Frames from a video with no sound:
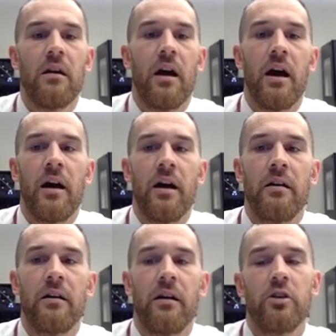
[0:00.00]

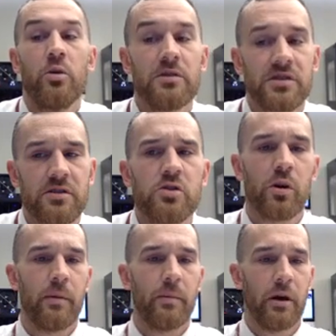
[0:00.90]
a Google search
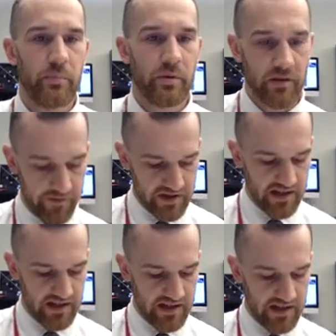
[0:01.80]
will come up, but the first
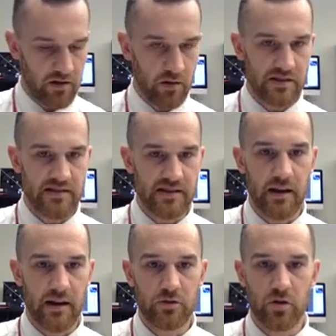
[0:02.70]
thing it's going to notice is that
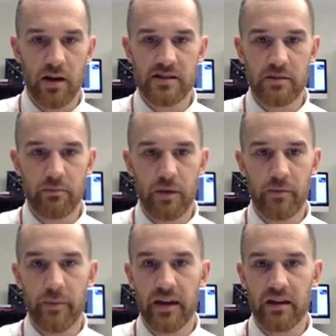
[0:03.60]
I'm trying to
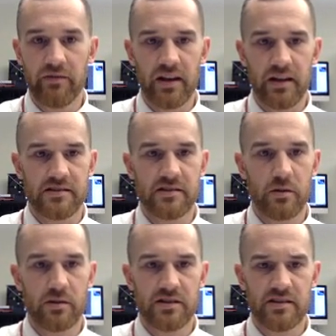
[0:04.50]
maybe make an event.
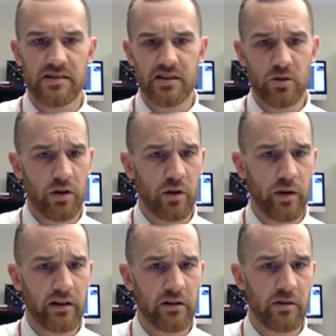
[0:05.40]
So it's going to say, do you want to go
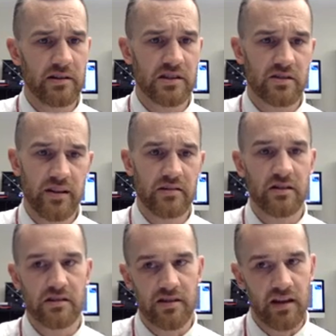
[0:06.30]
ahead and create this event?
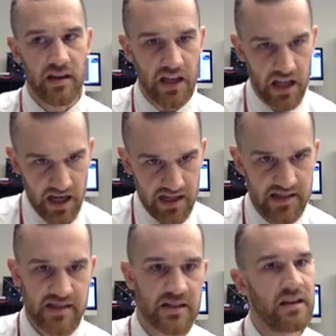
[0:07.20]
And I say
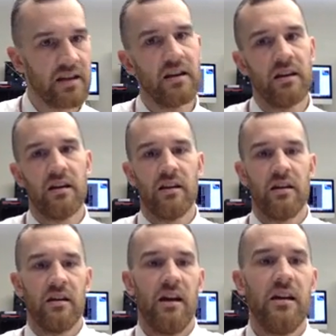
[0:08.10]
yes,
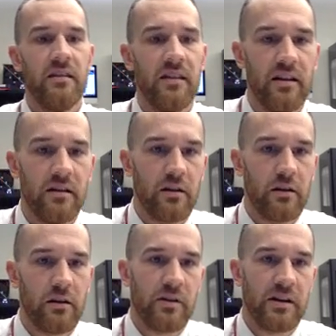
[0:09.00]
and then
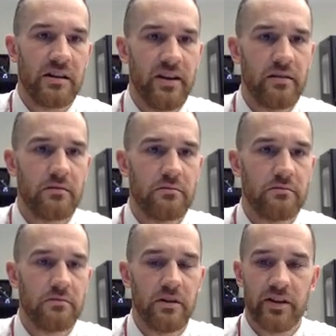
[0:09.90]
it'll create the event.
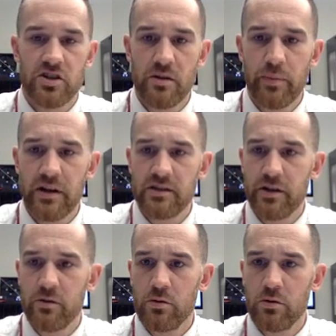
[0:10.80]
And if I jump back to
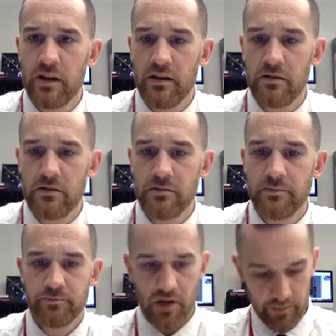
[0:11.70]
my Google
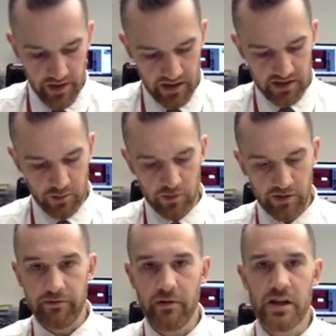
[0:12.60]
Calendar, I might need to
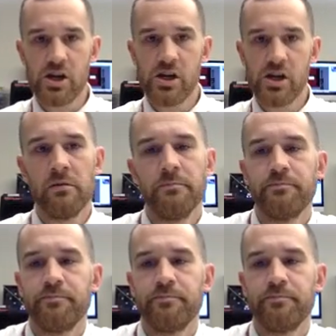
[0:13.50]
refresh here.